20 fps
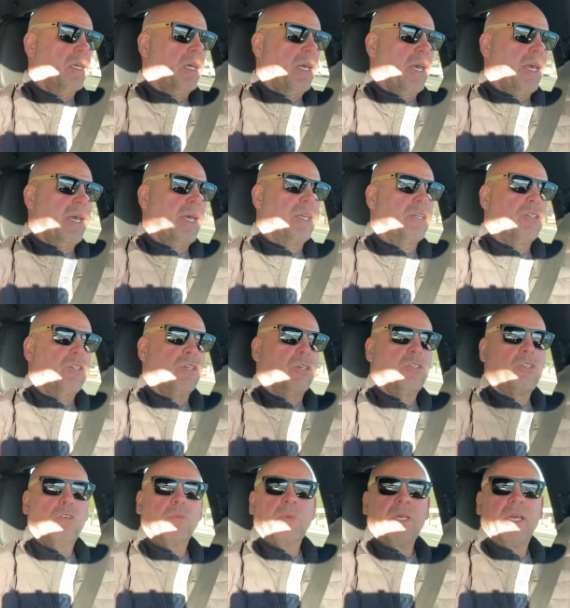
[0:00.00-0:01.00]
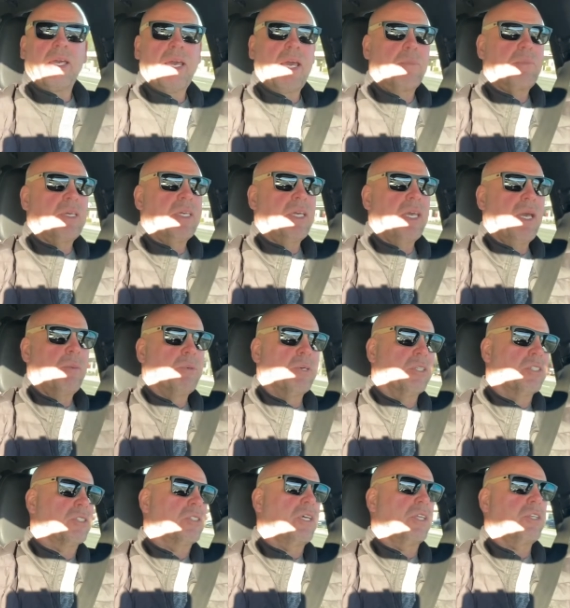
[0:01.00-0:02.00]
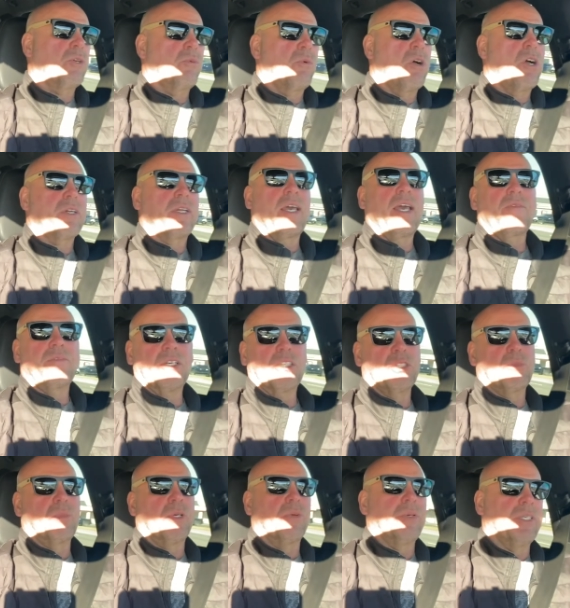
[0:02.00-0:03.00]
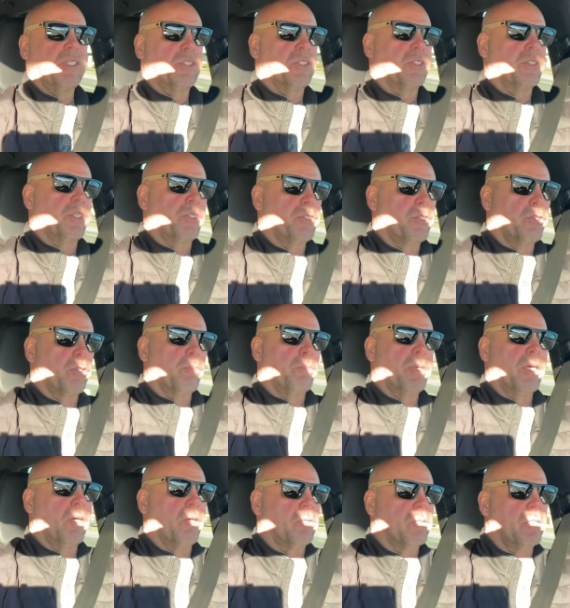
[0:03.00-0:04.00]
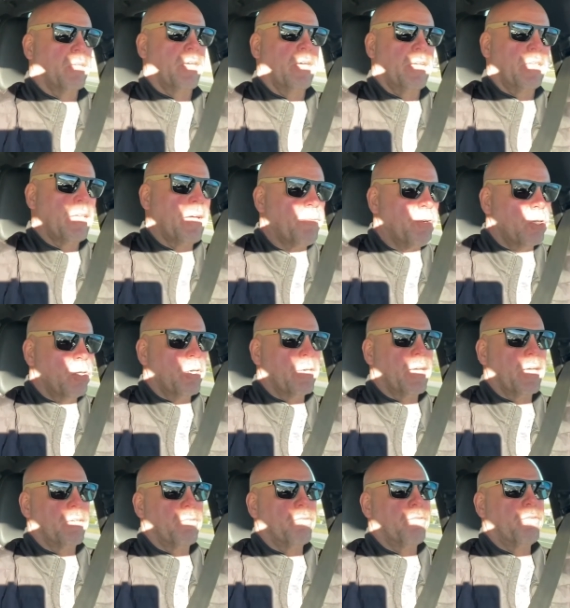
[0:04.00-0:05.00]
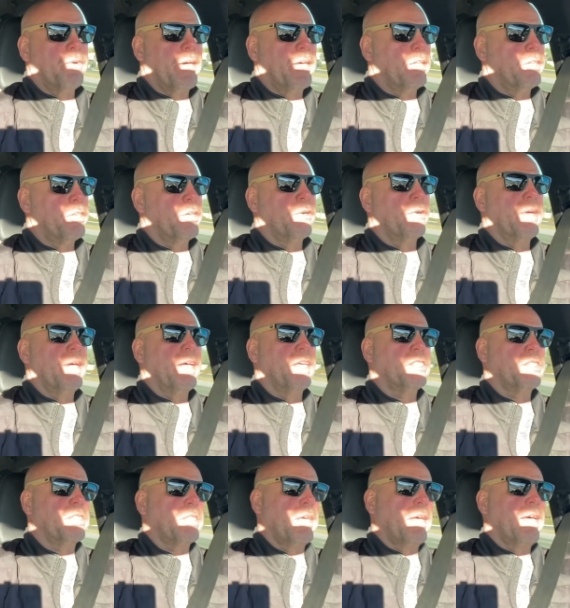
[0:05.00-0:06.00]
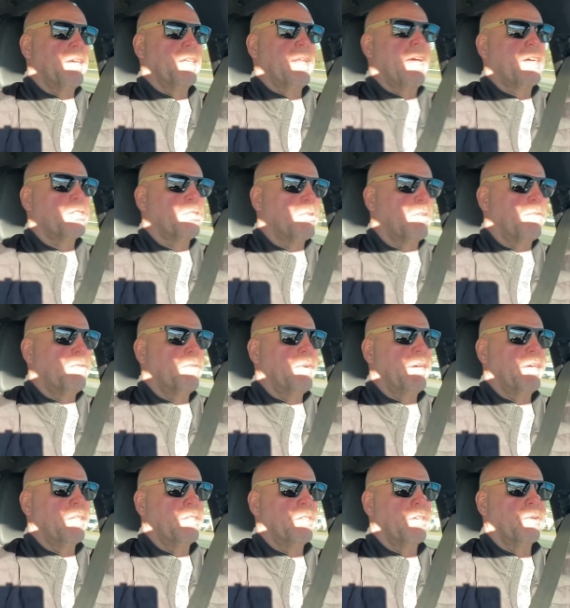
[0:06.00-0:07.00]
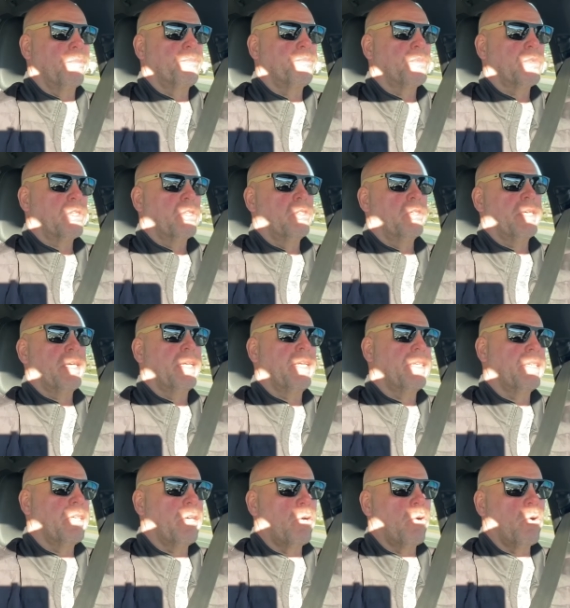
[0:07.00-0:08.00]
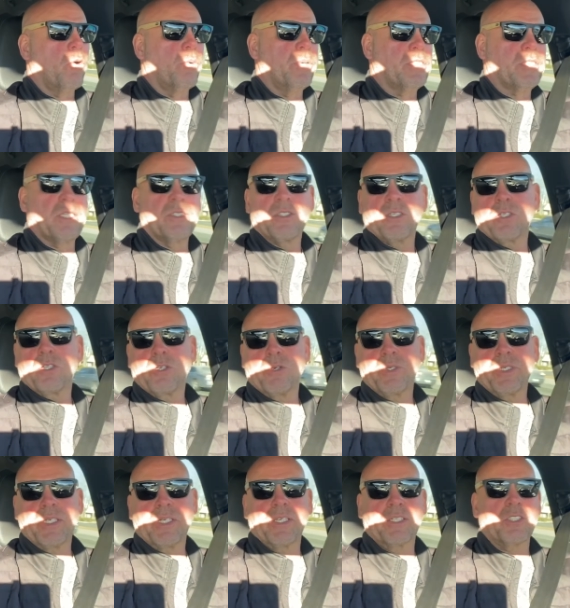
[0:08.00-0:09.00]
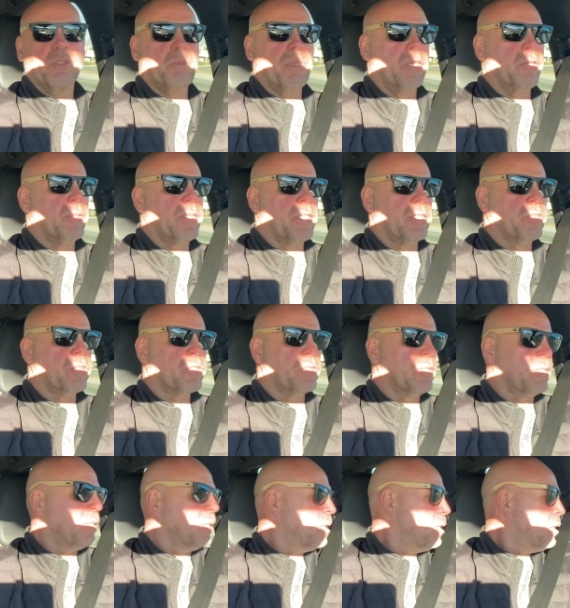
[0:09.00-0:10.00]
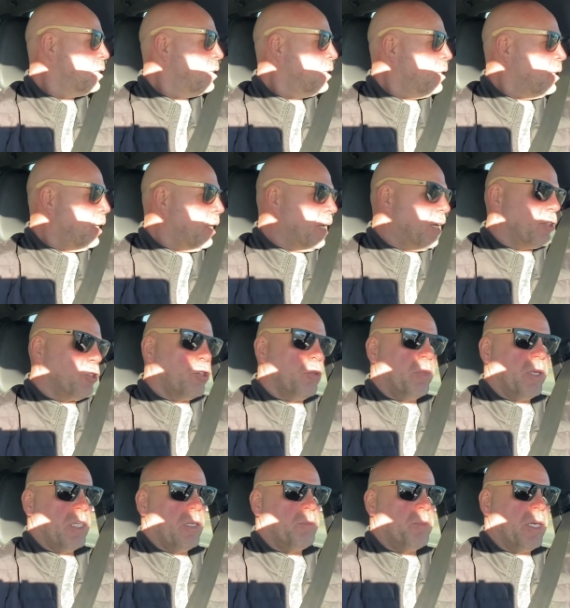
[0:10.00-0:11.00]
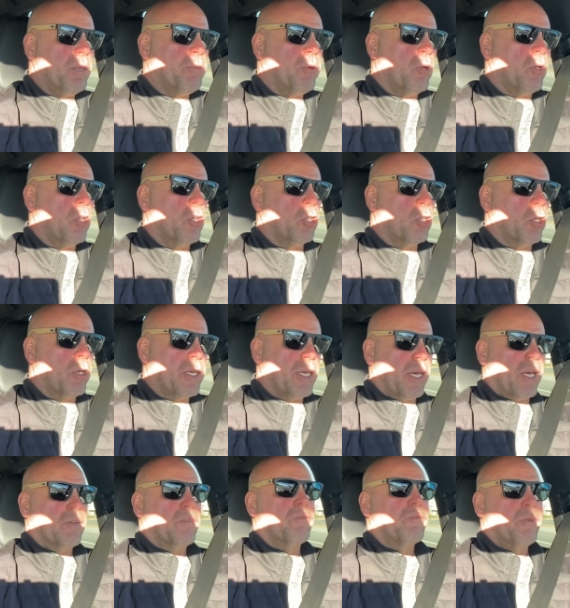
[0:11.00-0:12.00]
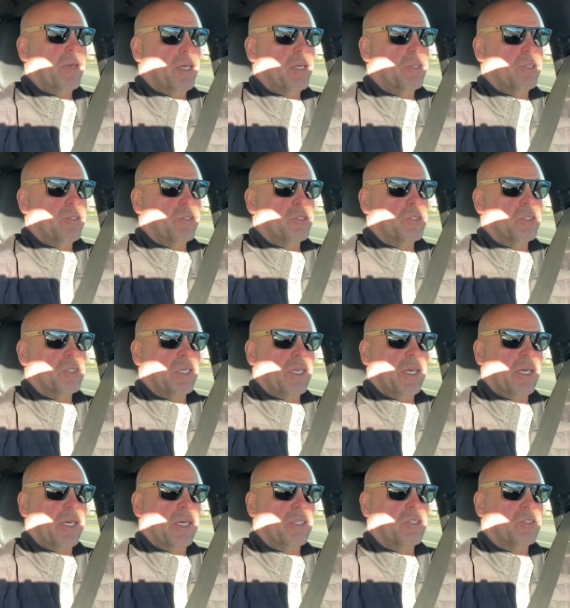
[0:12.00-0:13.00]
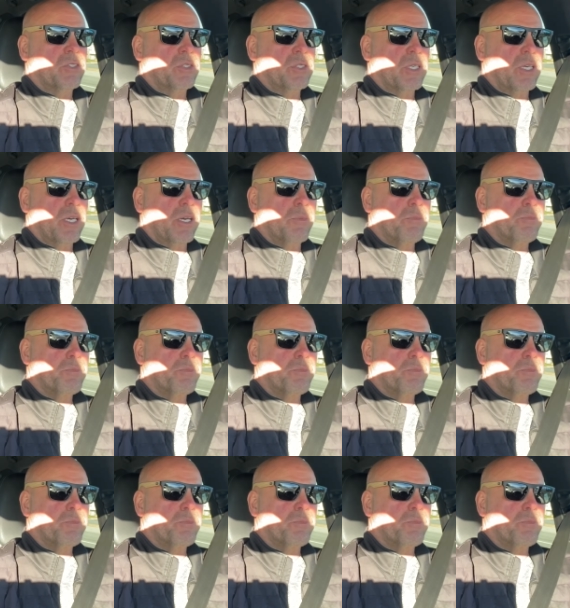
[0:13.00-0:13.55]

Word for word: and you'll be a happy camper. There's nothing wrong to have experiences under your belt and never look at failure as an actual failure. Look at it always as a learning experience. And too many people look at failures as uh,